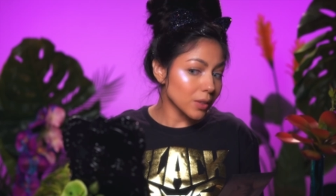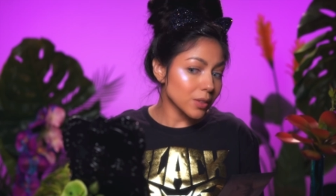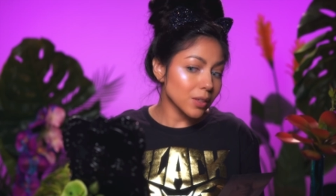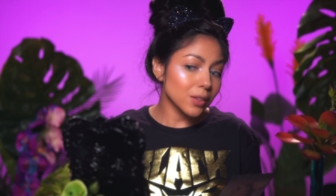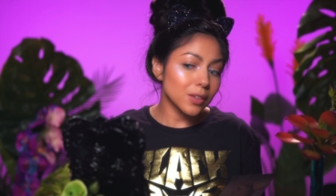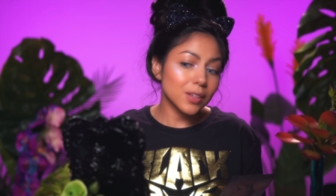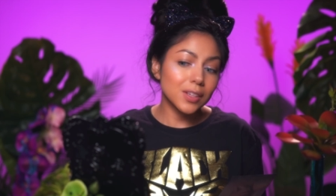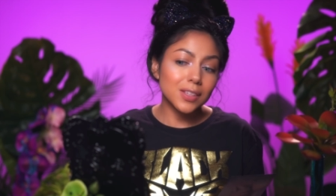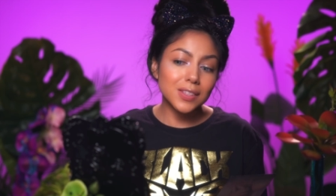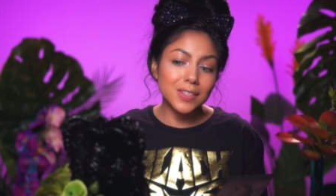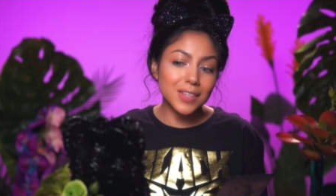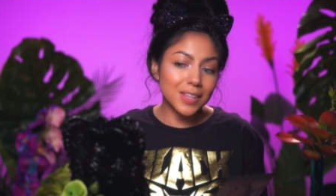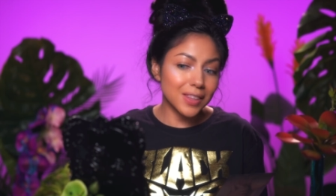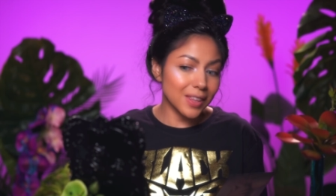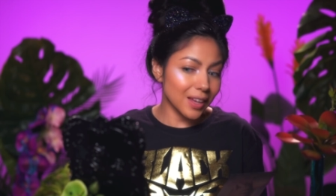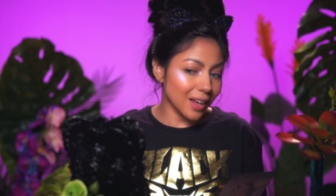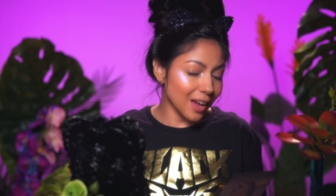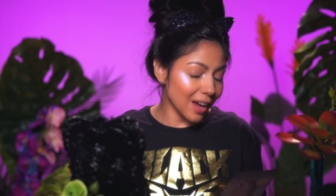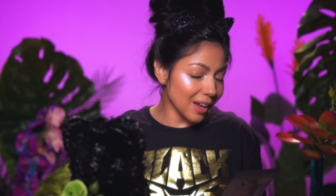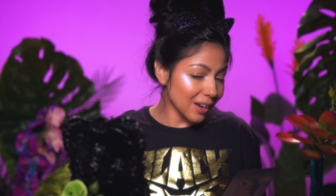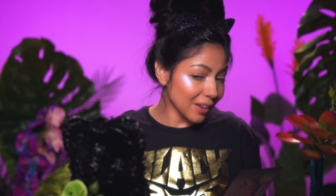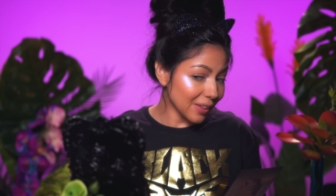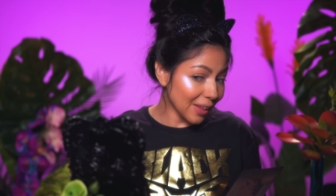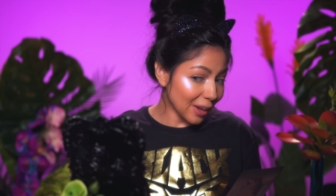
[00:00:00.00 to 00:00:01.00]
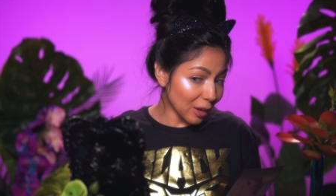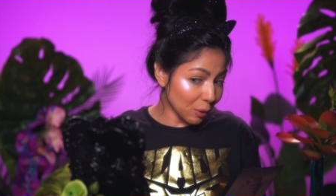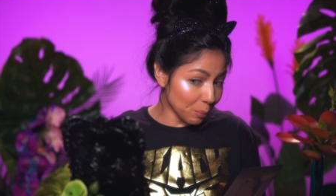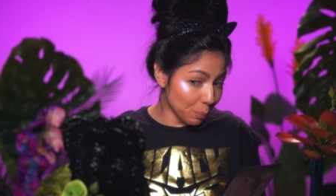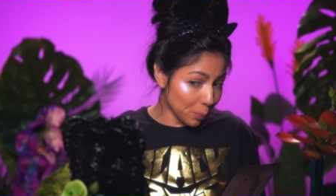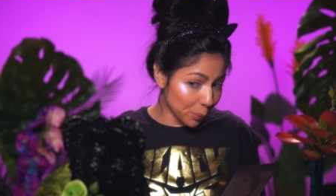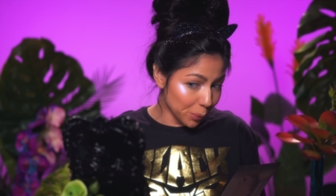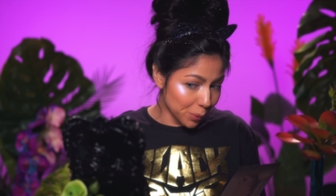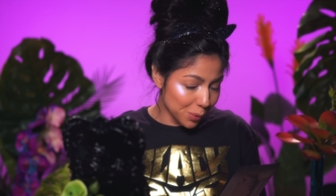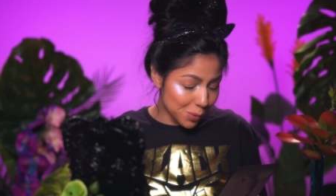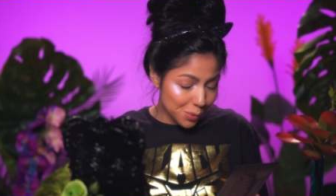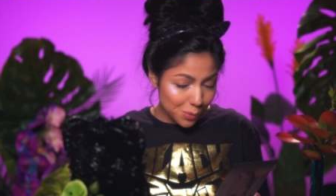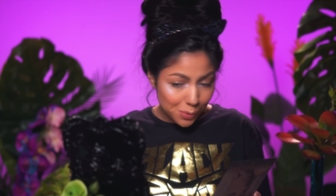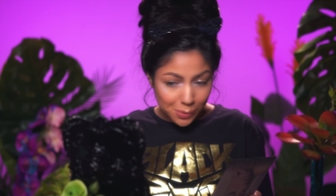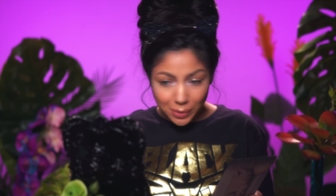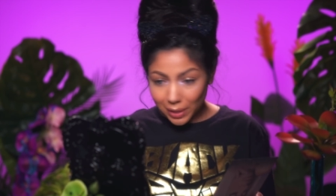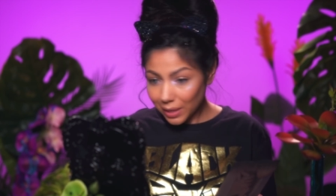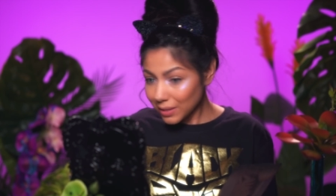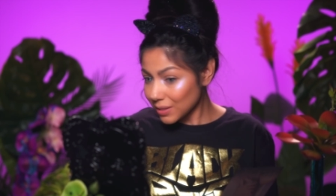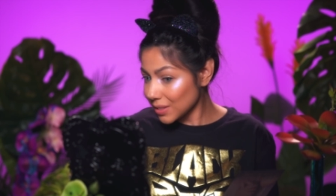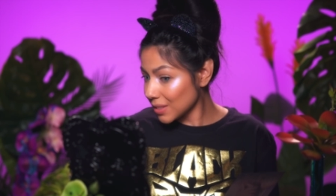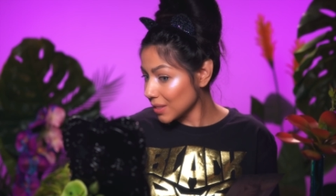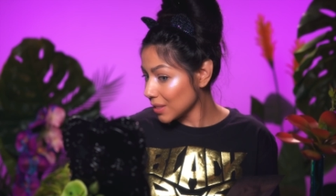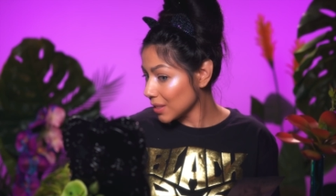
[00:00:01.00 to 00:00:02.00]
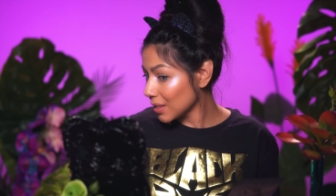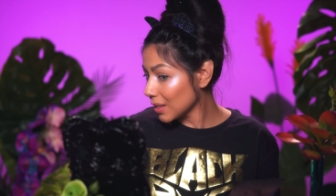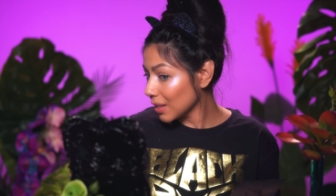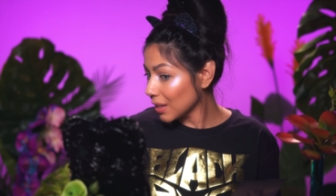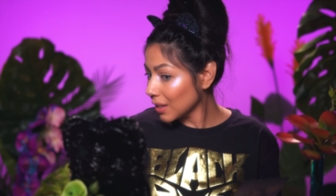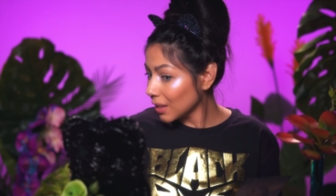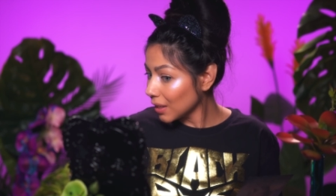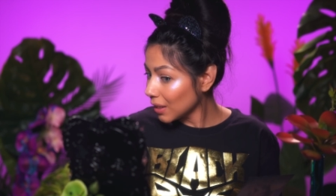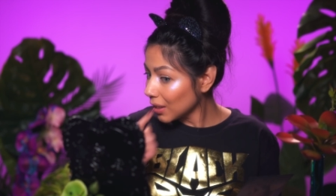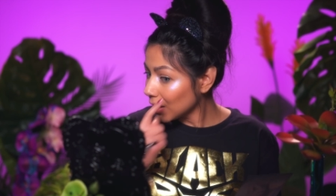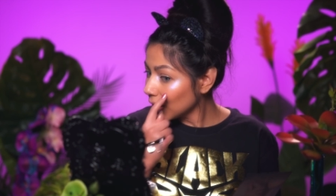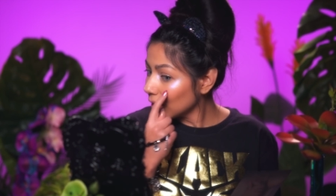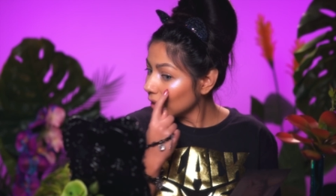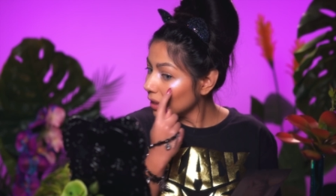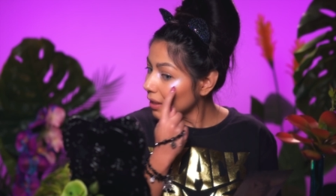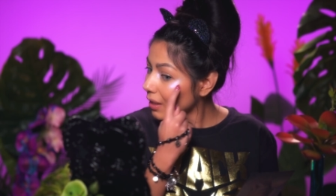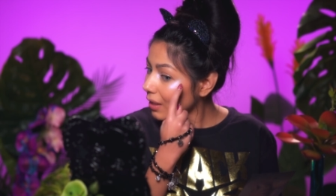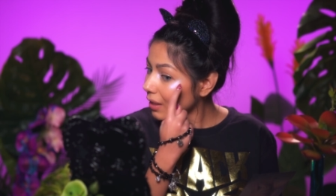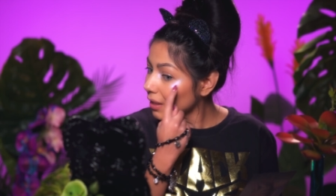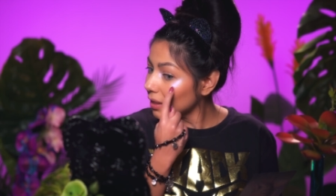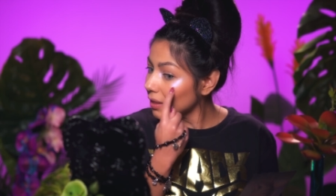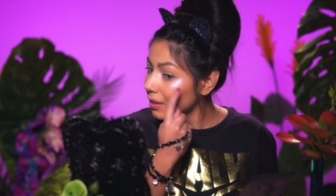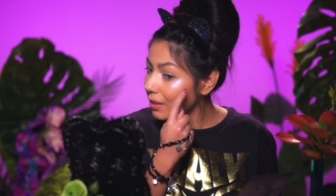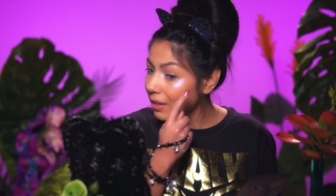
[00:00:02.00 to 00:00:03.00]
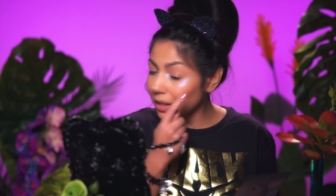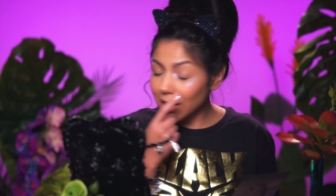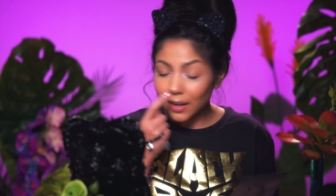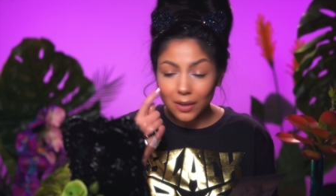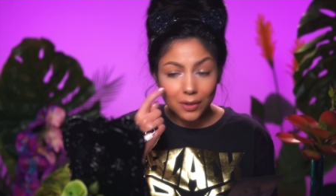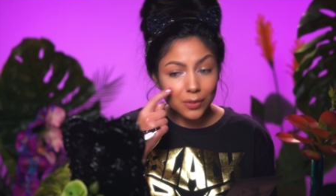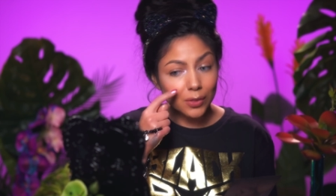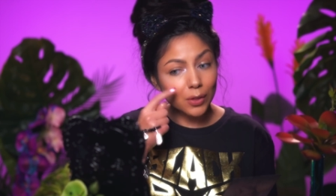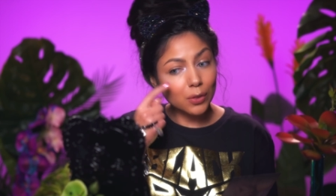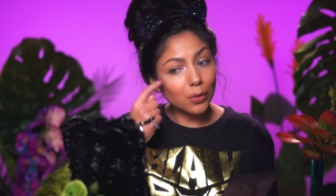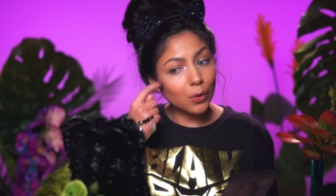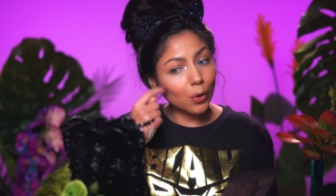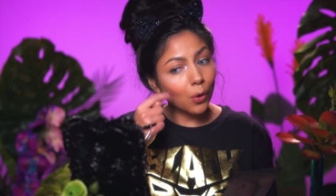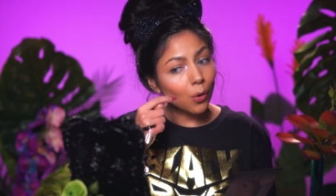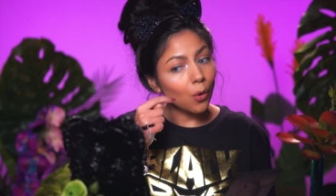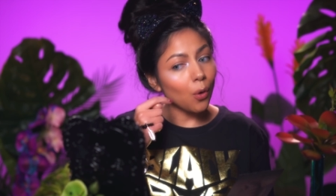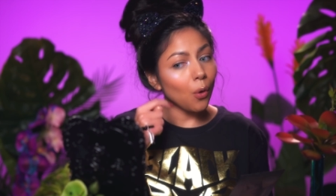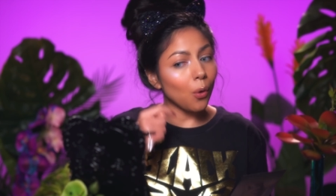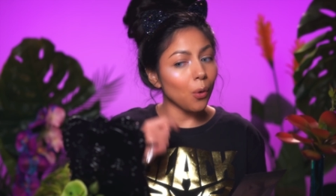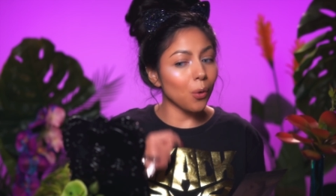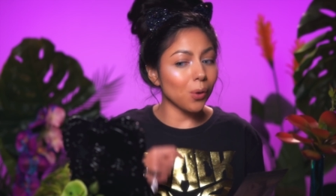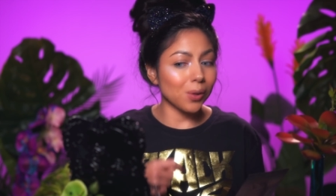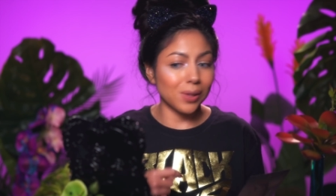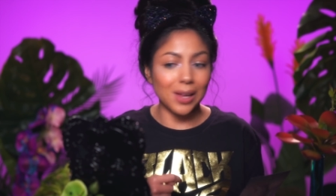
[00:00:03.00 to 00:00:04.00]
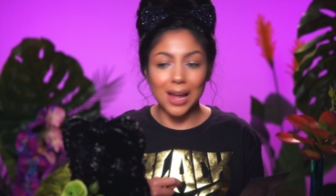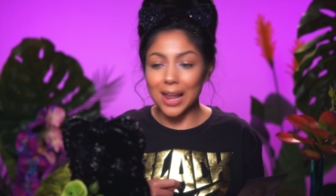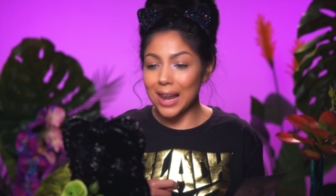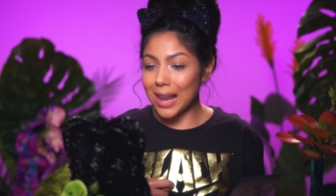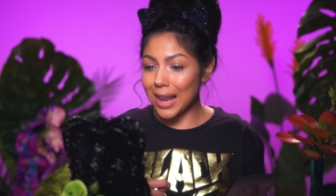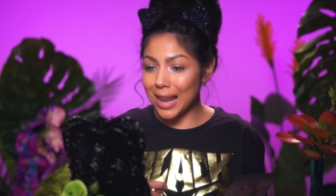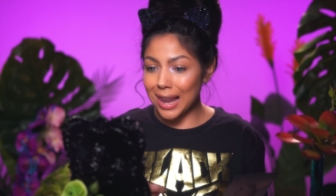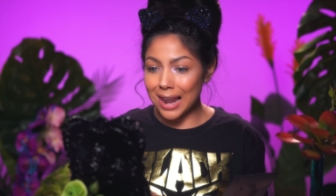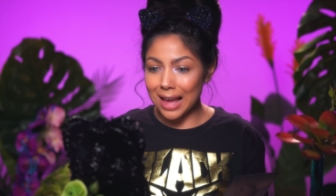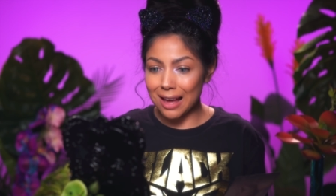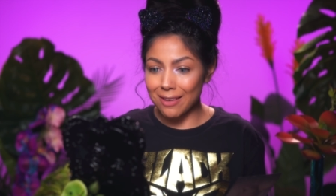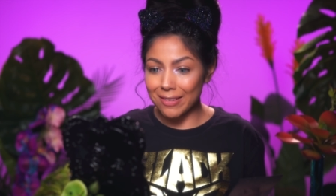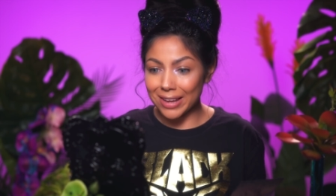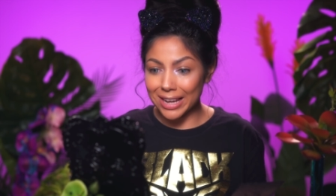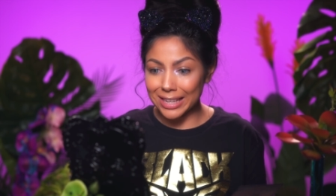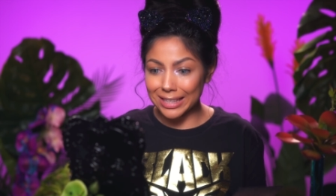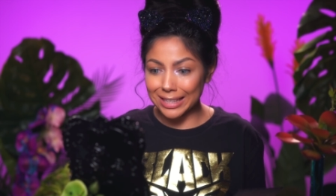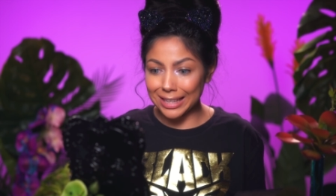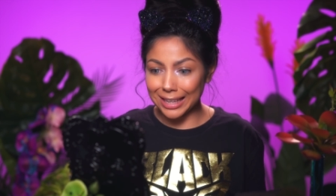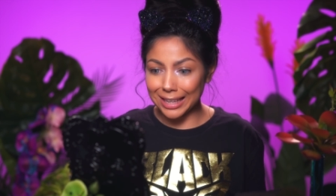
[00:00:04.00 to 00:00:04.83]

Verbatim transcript: So you can see the kind of like blue that's in there, and then the gold, I love it.